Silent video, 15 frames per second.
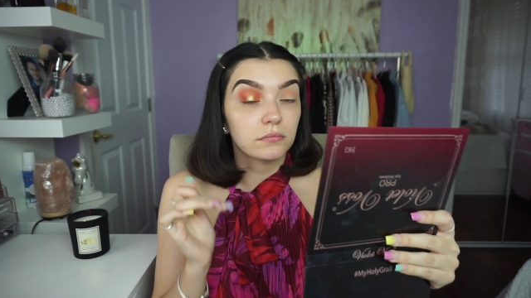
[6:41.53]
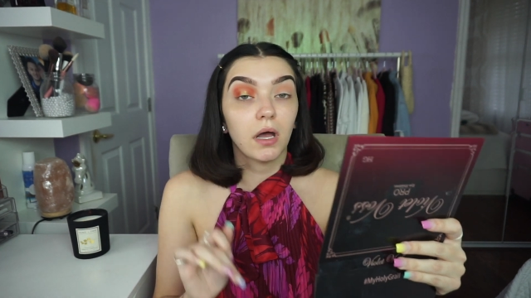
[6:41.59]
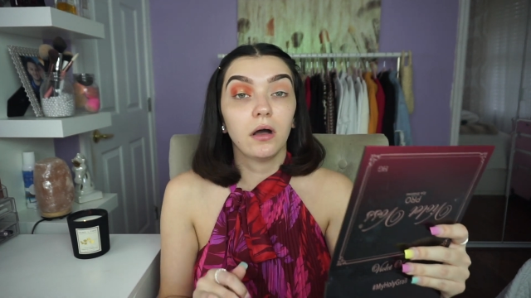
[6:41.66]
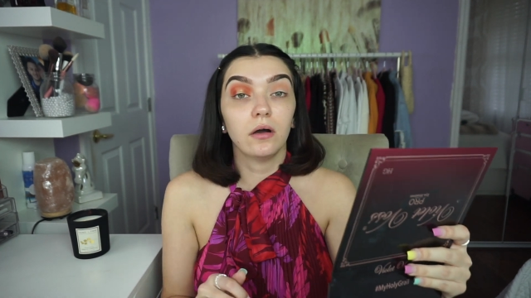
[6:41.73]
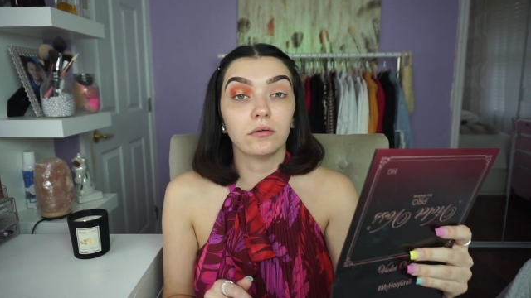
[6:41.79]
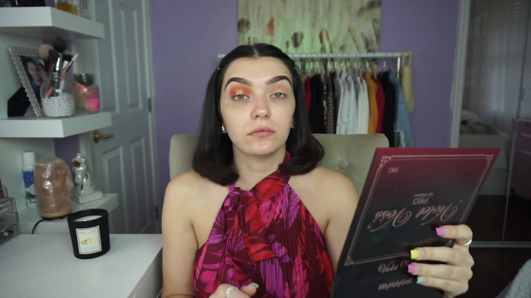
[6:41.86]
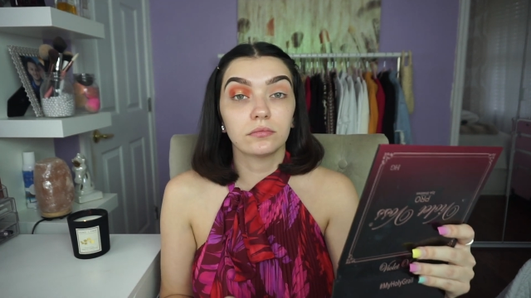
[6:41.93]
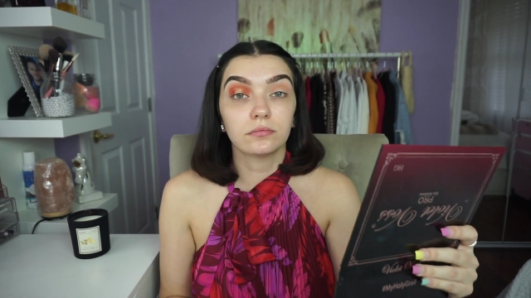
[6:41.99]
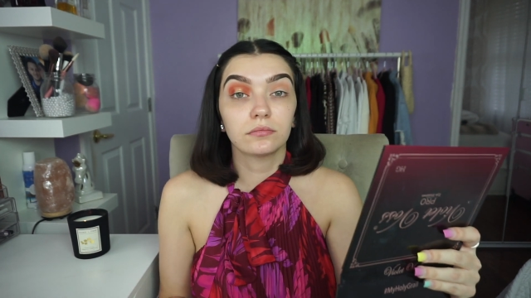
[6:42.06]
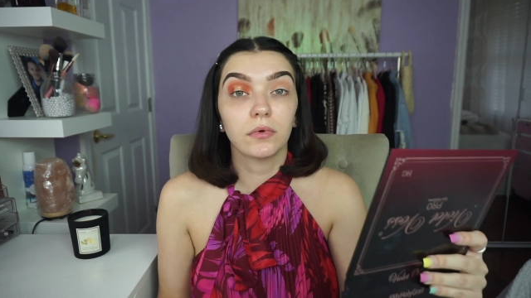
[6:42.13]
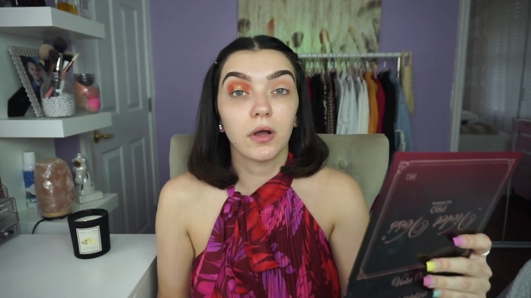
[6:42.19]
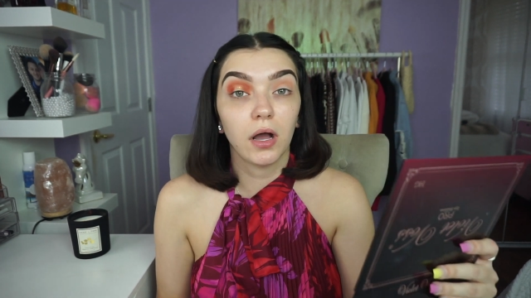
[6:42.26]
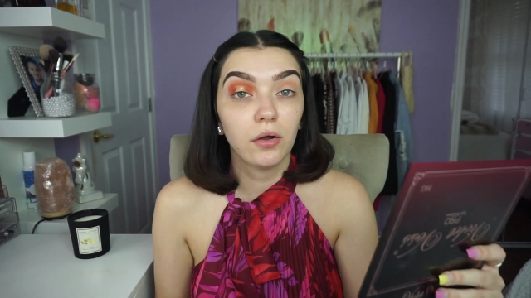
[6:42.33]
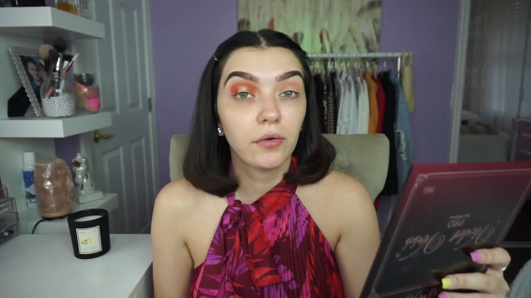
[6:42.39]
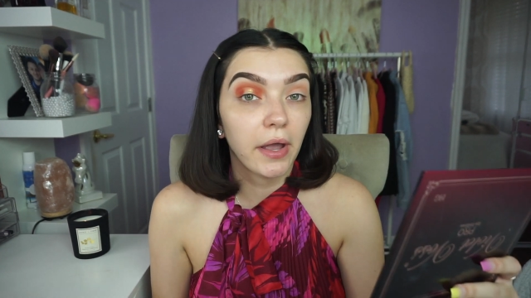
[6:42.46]
Oh,
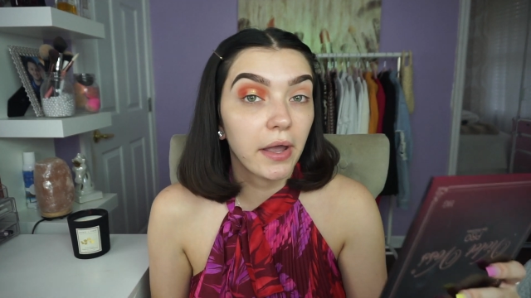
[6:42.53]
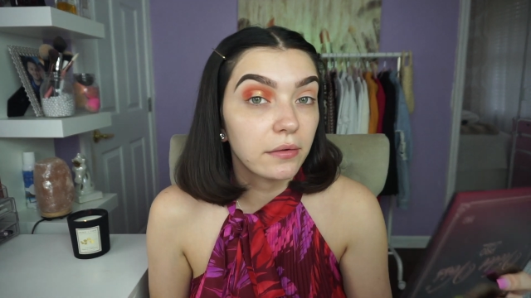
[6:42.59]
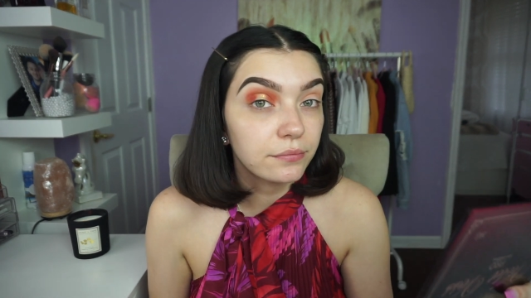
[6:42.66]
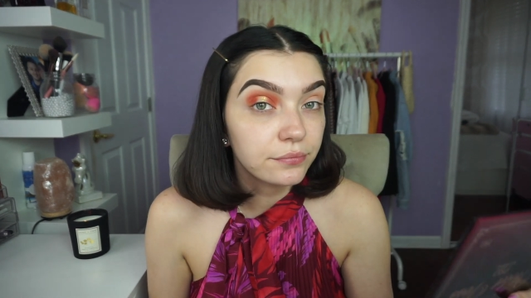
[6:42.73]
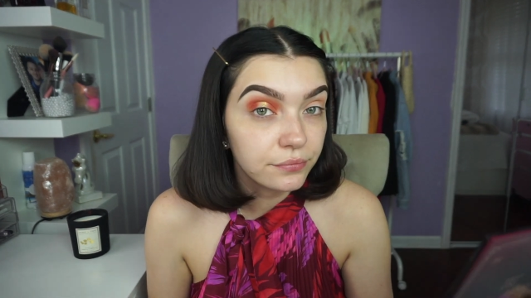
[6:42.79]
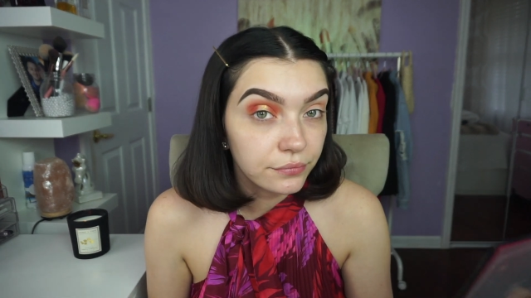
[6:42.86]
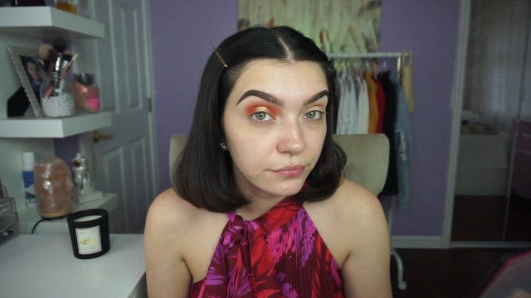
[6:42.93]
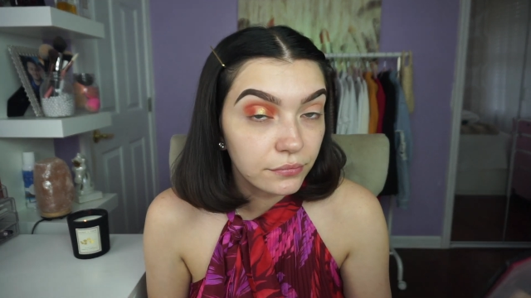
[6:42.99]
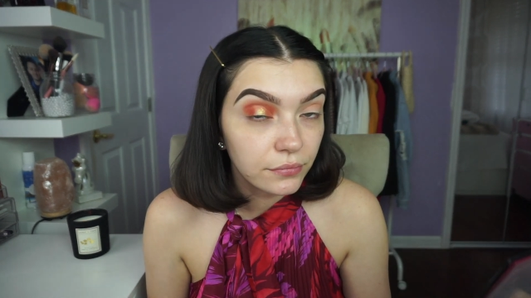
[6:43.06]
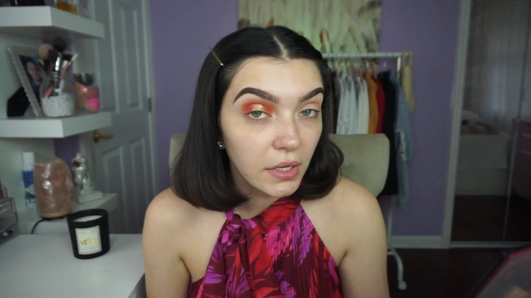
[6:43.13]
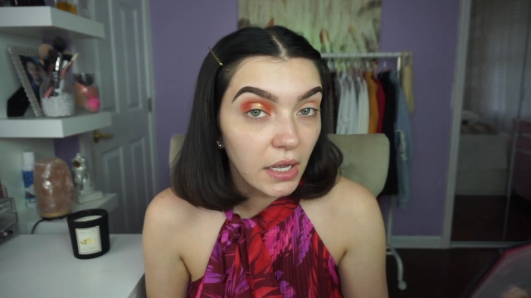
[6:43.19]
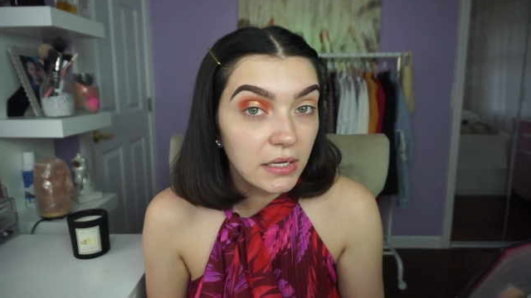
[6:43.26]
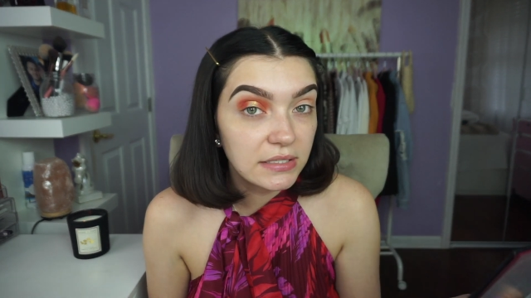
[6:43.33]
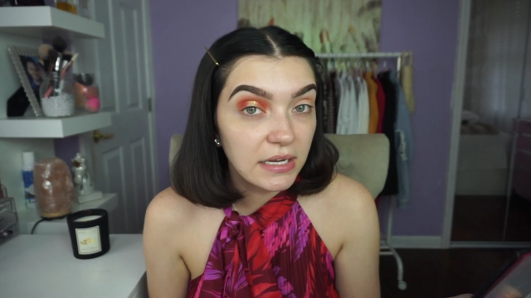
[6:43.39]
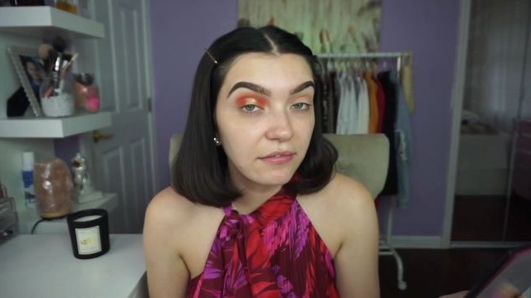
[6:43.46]
okay.
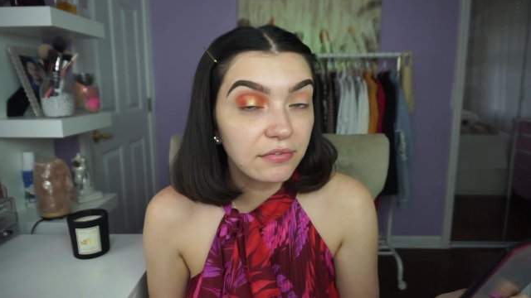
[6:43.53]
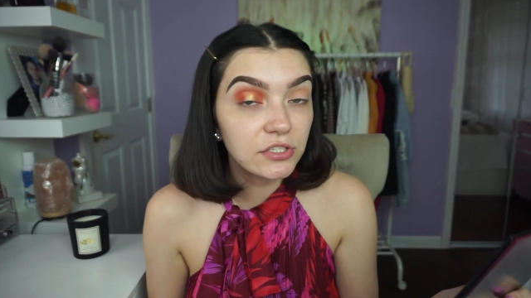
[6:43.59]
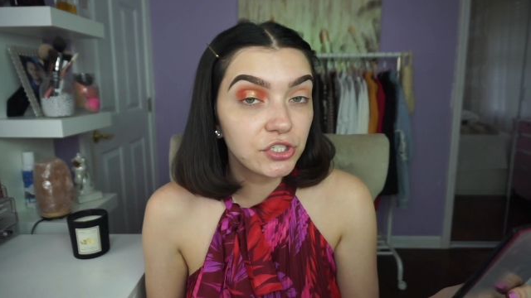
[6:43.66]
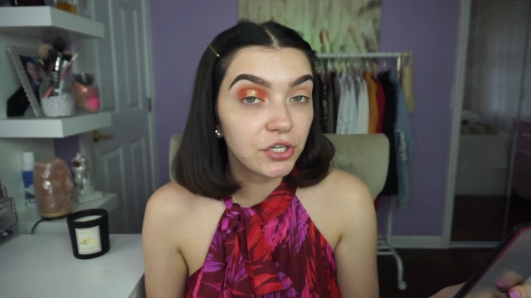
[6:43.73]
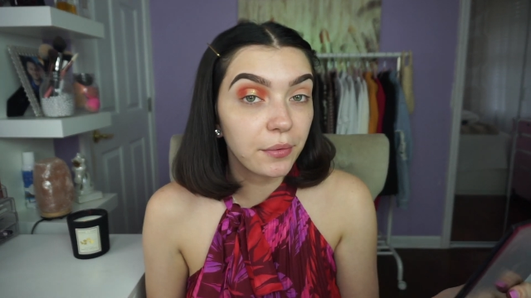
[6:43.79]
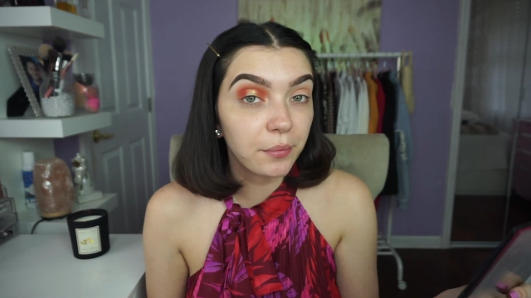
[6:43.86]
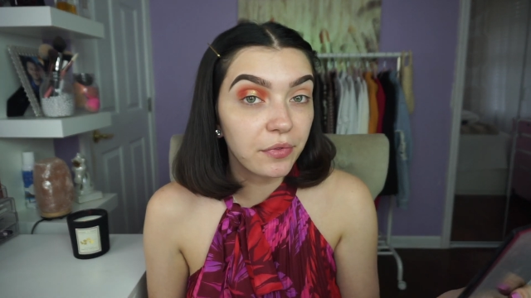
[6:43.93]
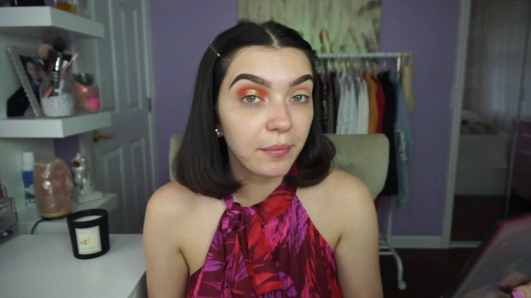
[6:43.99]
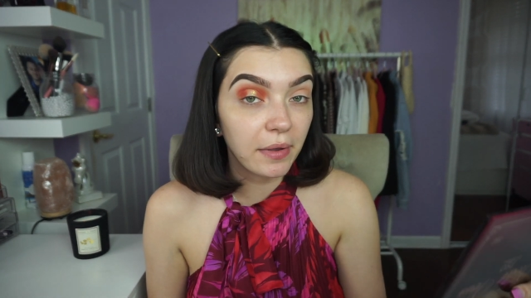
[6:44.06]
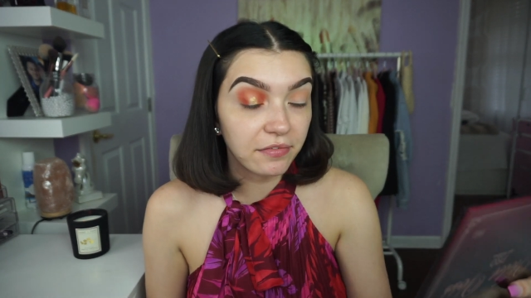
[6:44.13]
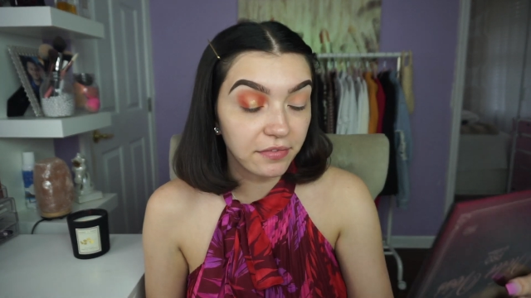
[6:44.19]
It definitely showed up with my